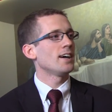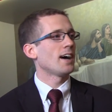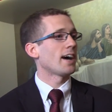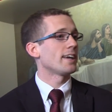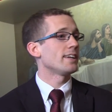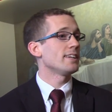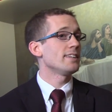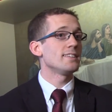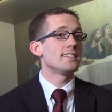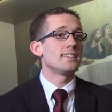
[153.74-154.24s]

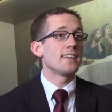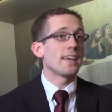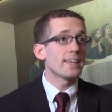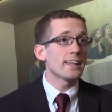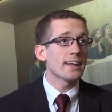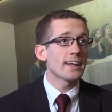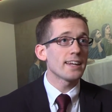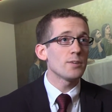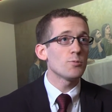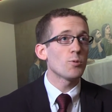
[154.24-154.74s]
I didn't
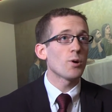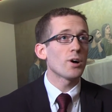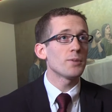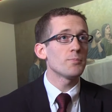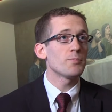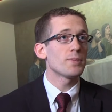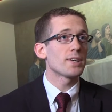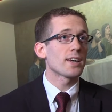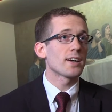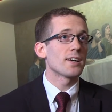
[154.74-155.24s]
date
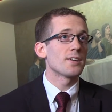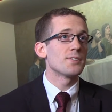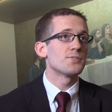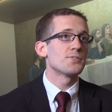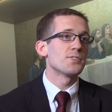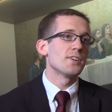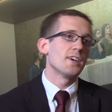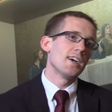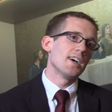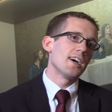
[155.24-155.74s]
anyone
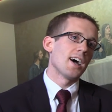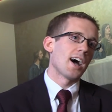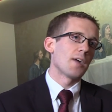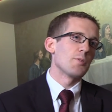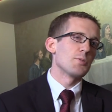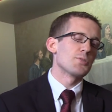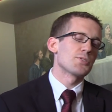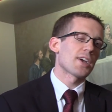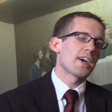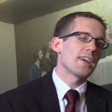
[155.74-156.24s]
because I
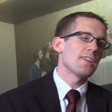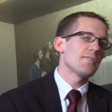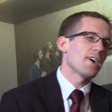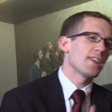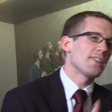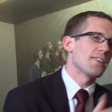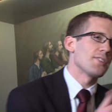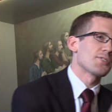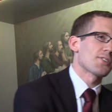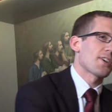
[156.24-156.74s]
was kind of
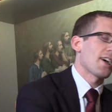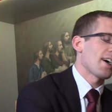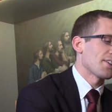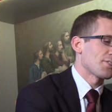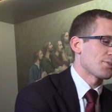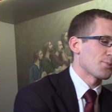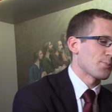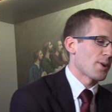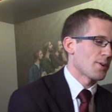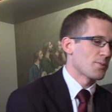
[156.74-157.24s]
on this cusp.